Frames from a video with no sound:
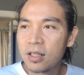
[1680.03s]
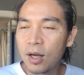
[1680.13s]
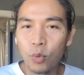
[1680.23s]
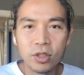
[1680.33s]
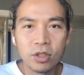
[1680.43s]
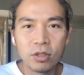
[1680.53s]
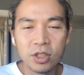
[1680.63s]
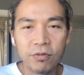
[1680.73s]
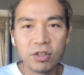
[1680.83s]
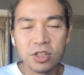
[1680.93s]
went to
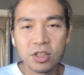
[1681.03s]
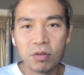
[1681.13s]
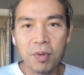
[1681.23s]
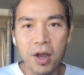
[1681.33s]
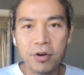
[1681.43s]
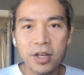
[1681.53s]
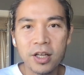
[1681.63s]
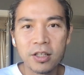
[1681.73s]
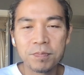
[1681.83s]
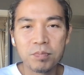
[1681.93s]
San Francisco Bay
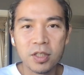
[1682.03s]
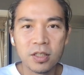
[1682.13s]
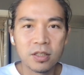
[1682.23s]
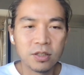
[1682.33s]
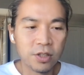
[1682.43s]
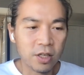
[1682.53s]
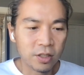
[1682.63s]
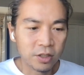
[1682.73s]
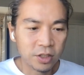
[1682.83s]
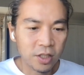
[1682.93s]
Area because
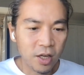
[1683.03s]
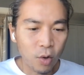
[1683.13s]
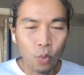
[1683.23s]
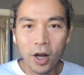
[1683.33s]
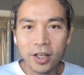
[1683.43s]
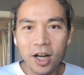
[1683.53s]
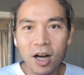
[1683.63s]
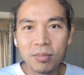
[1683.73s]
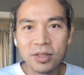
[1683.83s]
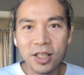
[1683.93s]
there's Y
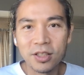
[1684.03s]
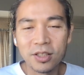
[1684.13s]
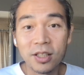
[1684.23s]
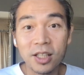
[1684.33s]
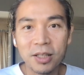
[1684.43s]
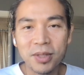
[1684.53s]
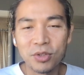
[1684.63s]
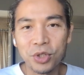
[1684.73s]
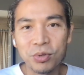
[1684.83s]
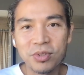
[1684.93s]
Combinator alumni
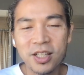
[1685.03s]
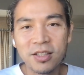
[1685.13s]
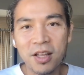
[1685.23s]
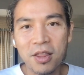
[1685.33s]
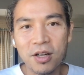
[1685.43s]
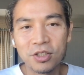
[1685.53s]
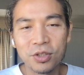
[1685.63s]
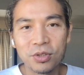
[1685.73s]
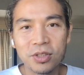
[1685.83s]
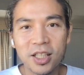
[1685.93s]
reunion and there's
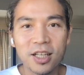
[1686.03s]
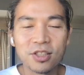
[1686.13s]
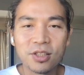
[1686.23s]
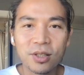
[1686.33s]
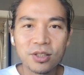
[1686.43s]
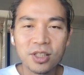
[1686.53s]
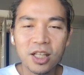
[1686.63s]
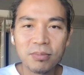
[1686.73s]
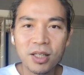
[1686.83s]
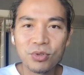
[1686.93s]
also Techstars
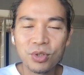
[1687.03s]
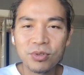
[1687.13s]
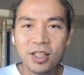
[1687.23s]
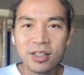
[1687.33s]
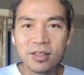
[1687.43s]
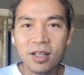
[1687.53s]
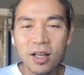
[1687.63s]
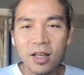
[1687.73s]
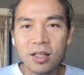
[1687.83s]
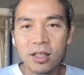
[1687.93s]
alumni reunion
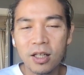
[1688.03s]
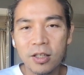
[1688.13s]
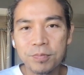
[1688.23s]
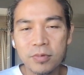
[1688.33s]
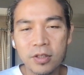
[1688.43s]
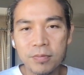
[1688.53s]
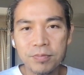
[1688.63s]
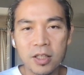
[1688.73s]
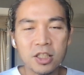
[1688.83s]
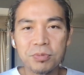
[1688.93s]

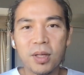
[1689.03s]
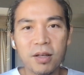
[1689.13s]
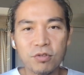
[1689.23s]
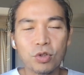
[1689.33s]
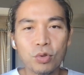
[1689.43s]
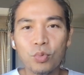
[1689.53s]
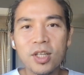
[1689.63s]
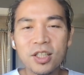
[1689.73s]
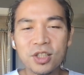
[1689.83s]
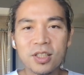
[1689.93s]
in a span of 2
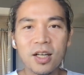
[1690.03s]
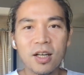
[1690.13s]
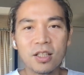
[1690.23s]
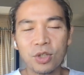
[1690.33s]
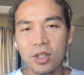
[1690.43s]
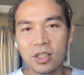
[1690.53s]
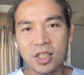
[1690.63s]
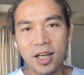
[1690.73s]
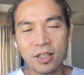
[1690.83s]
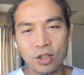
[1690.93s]
weeks. So I
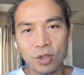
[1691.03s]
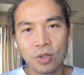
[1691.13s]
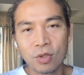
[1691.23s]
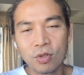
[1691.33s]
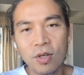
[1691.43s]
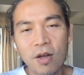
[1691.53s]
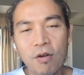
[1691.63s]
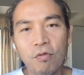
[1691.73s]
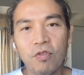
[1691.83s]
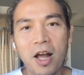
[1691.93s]
decided to
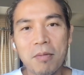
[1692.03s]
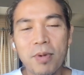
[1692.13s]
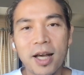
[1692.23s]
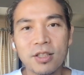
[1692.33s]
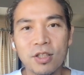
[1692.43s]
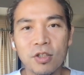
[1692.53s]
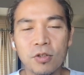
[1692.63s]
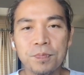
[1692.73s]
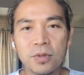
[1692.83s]
fly back to